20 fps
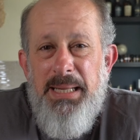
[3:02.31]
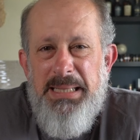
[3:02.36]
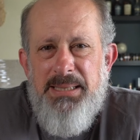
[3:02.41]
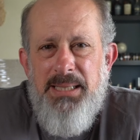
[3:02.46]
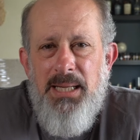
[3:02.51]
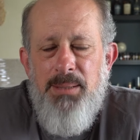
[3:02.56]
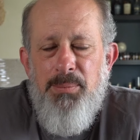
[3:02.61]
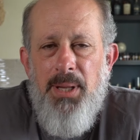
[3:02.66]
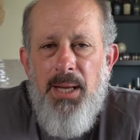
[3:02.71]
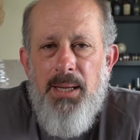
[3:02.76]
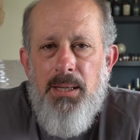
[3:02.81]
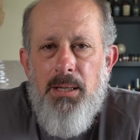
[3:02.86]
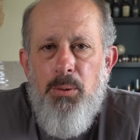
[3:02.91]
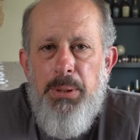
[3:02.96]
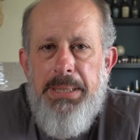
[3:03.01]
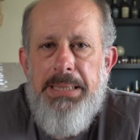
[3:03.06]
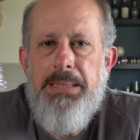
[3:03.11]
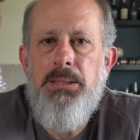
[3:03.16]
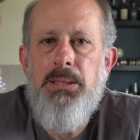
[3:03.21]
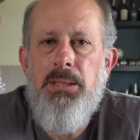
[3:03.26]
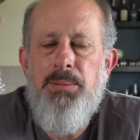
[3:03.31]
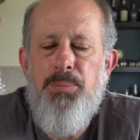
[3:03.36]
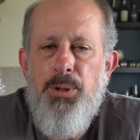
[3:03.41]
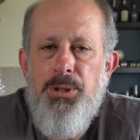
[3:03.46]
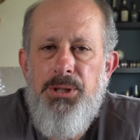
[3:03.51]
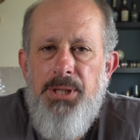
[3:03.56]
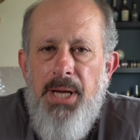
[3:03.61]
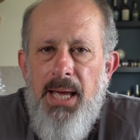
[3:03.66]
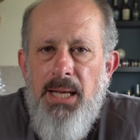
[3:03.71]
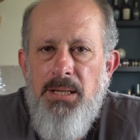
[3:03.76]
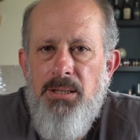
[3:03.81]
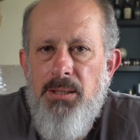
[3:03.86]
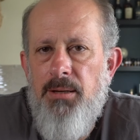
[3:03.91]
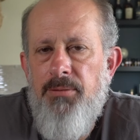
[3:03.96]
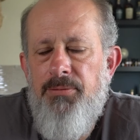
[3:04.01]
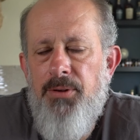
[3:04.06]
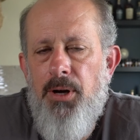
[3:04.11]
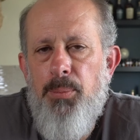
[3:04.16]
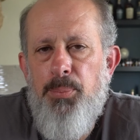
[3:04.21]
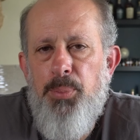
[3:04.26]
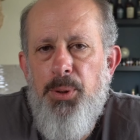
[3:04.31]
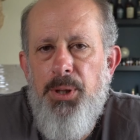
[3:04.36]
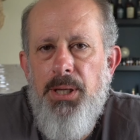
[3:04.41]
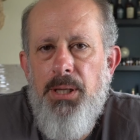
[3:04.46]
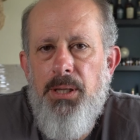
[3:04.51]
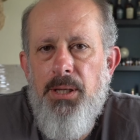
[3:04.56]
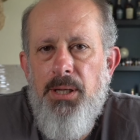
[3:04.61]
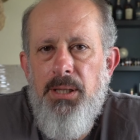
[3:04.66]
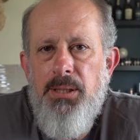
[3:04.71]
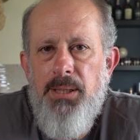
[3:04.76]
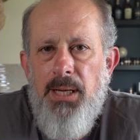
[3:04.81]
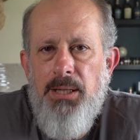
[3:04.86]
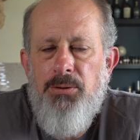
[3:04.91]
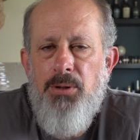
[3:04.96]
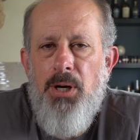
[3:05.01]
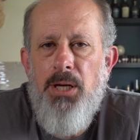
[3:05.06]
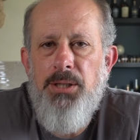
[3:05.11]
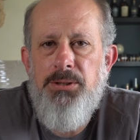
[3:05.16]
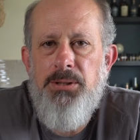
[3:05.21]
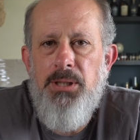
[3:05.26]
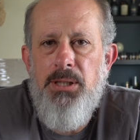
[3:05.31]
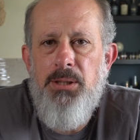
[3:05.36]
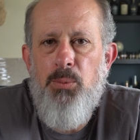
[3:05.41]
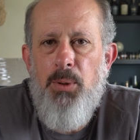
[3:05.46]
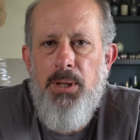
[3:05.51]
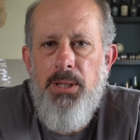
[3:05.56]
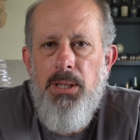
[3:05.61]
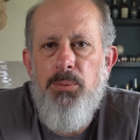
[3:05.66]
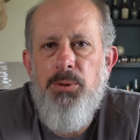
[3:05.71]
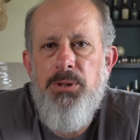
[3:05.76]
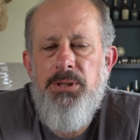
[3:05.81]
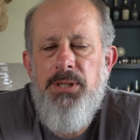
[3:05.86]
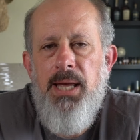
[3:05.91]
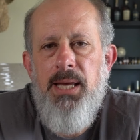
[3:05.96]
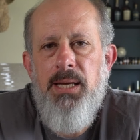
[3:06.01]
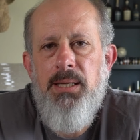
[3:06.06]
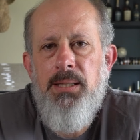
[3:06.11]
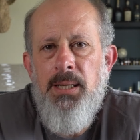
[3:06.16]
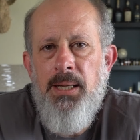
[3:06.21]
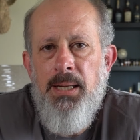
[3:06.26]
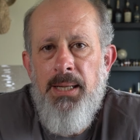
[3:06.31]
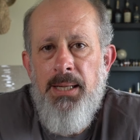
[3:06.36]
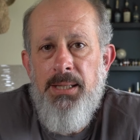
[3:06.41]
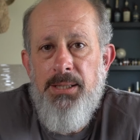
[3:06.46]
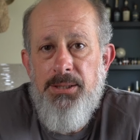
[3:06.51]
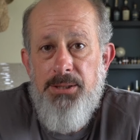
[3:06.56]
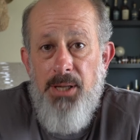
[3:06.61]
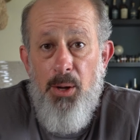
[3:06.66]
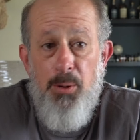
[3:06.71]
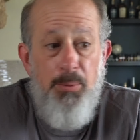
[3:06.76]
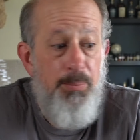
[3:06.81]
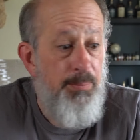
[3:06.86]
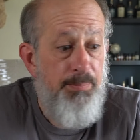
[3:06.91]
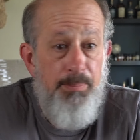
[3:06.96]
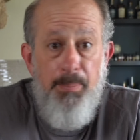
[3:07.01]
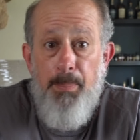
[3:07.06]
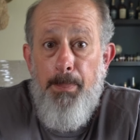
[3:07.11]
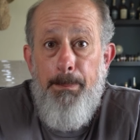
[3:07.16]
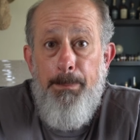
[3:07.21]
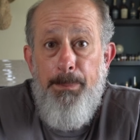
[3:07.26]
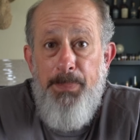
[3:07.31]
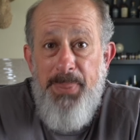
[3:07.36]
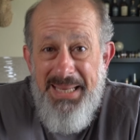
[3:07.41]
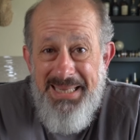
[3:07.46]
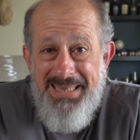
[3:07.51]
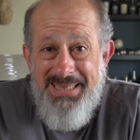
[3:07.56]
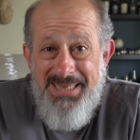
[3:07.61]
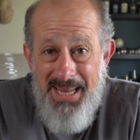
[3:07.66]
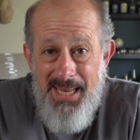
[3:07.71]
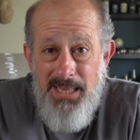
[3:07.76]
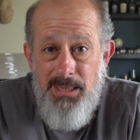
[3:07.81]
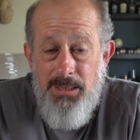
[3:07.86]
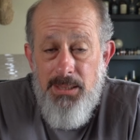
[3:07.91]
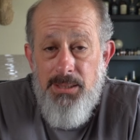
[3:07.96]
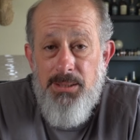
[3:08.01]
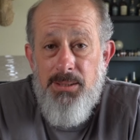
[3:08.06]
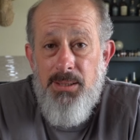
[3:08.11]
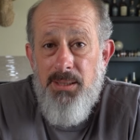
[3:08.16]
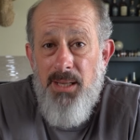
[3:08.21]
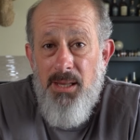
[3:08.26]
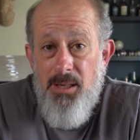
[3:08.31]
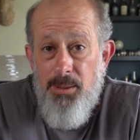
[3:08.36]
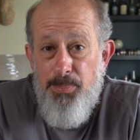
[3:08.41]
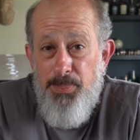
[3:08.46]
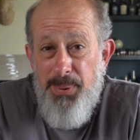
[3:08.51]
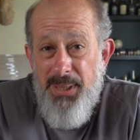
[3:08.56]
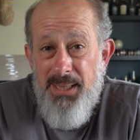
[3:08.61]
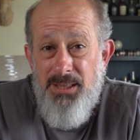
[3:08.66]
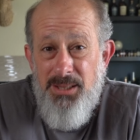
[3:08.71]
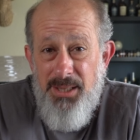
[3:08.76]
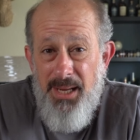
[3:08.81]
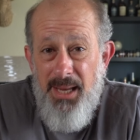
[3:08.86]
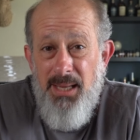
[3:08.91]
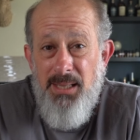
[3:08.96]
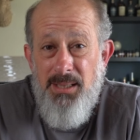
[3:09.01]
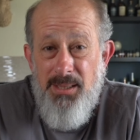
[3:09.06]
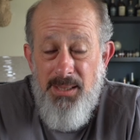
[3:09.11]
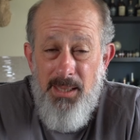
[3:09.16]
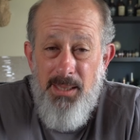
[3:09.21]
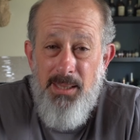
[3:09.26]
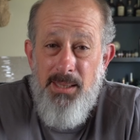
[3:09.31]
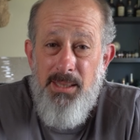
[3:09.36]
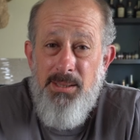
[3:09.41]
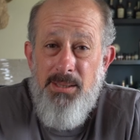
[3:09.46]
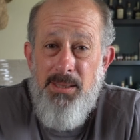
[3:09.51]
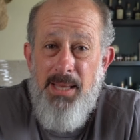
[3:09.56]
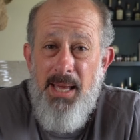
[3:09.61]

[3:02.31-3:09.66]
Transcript: it seemed like a reasonable change, and it felt pretty good, and I trusted what he was saying. So, big changes. Another big change is